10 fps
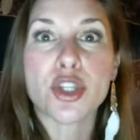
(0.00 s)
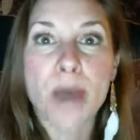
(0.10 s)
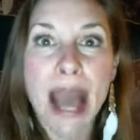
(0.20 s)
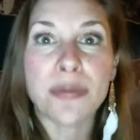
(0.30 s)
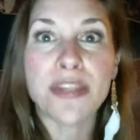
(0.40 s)

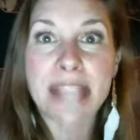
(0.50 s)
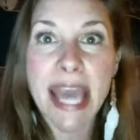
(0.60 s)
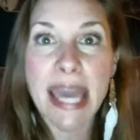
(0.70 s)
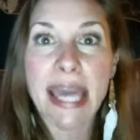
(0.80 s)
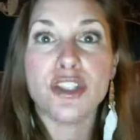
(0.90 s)
throughout the
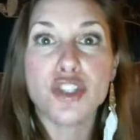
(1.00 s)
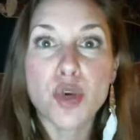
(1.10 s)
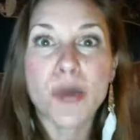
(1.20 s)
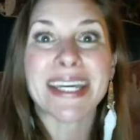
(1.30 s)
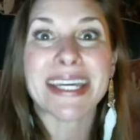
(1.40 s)
day and
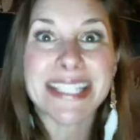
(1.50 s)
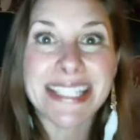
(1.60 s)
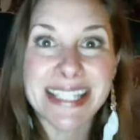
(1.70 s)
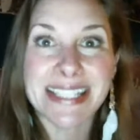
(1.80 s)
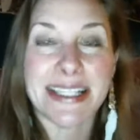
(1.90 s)
do it
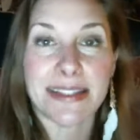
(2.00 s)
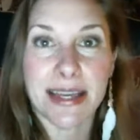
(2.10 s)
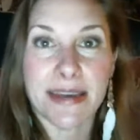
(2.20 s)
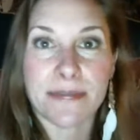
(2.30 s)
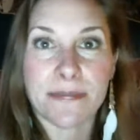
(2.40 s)

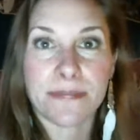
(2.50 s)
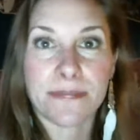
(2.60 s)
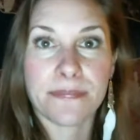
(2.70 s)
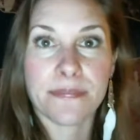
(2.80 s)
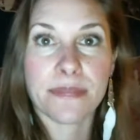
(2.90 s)
consistently.
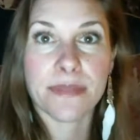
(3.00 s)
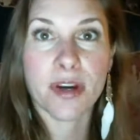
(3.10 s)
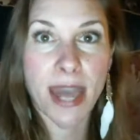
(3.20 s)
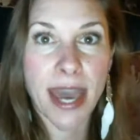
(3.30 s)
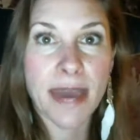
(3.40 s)

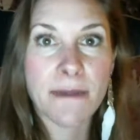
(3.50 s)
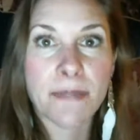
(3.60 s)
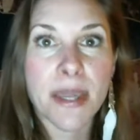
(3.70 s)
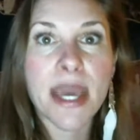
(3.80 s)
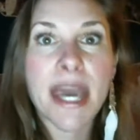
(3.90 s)
Okay?
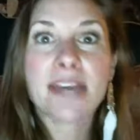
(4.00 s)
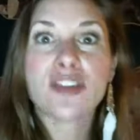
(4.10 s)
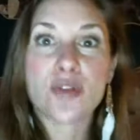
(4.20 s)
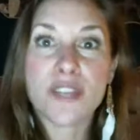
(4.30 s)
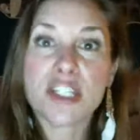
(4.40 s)

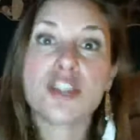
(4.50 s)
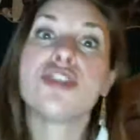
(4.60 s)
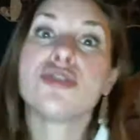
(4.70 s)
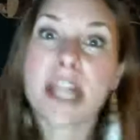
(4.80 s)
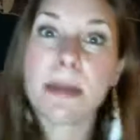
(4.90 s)
So this is
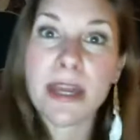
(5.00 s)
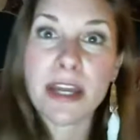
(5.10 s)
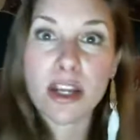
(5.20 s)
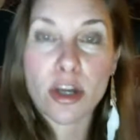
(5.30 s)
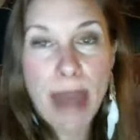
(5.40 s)
you stepping
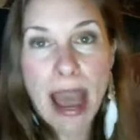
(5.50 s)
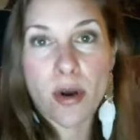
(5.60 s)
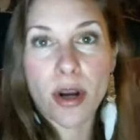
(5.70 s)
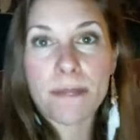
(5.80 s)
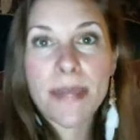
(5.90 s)
into your
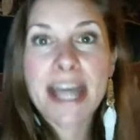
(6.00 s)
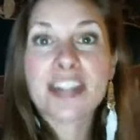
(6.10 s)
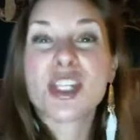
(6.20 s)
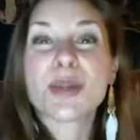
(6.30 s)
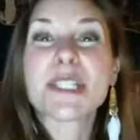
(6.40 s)
power.
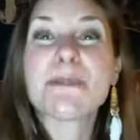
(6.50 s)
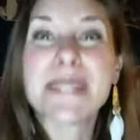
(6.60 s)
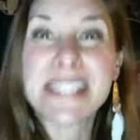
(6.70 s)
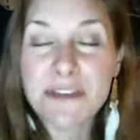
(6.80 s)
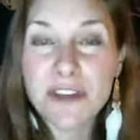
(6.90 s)
And so
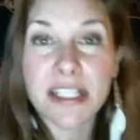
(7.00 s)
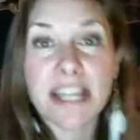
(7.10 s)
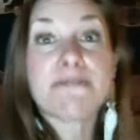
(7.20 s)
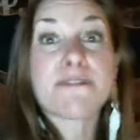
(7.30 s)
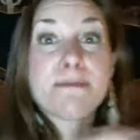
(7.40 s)

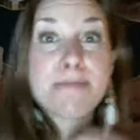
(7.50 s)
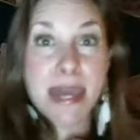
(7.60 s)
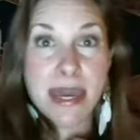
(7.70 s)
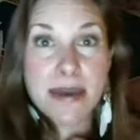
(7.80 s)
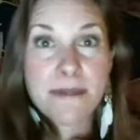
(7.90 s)
specifically for
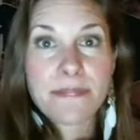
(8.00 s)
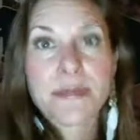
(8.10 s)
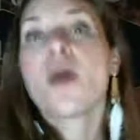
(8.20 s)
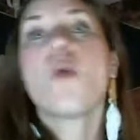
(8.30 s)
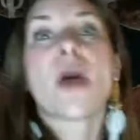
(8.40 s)
me,
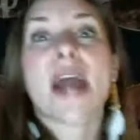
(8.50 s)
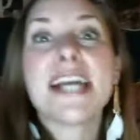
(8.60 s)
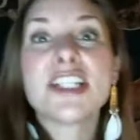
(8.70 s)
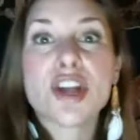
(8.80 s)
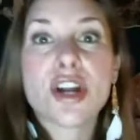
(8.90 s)
what
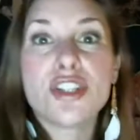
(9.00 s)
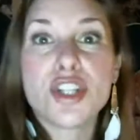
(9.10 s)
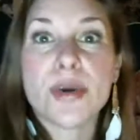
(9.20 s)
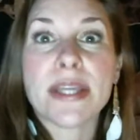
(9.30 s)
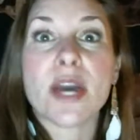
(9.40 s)
I started
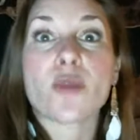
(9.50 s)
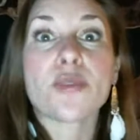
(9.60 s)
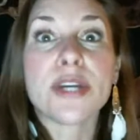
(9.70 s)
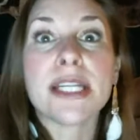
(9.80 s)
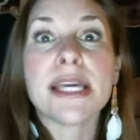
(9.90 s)
doing that
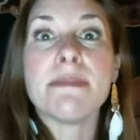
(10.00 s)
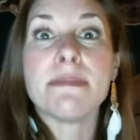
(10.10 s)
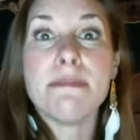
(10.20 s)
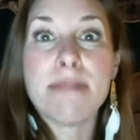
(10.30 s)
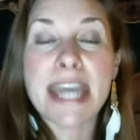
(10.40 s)
really
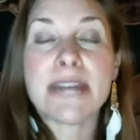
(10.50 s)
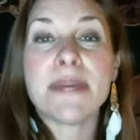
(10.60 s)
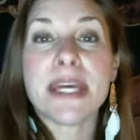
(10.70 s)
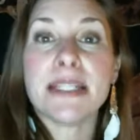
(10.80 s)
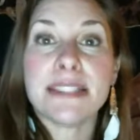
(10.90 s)
made
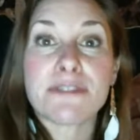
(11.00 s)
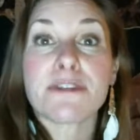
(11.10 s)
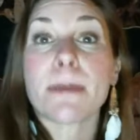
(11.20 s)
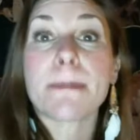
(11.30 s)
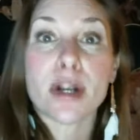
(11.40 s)
me a
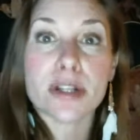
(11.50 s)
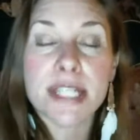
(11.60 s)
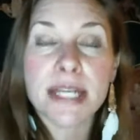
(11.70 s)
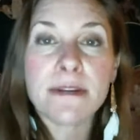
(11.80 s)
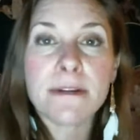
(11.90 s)
different
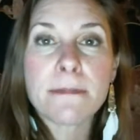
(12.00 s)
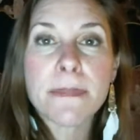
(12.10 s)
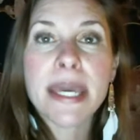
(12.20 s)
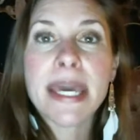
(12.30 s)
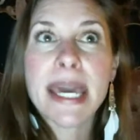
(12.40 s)
person
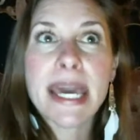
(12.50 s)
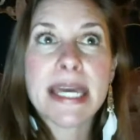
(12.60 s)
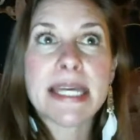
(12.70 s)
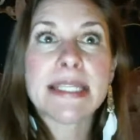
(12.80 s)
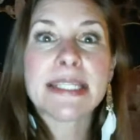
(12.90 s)

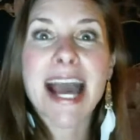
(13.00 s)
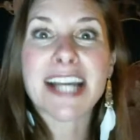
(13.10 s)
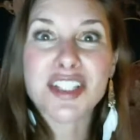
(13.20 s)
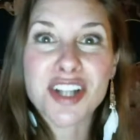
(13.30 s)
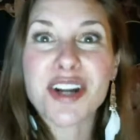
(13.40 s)
is I
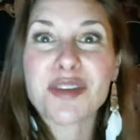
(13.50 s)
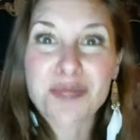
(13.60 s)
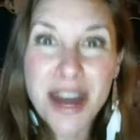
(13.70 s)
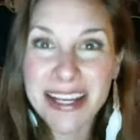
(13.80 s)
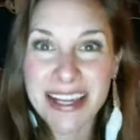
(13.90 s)
started
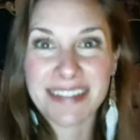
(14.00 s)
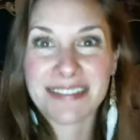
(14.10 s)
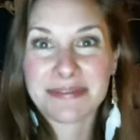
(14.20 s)
running.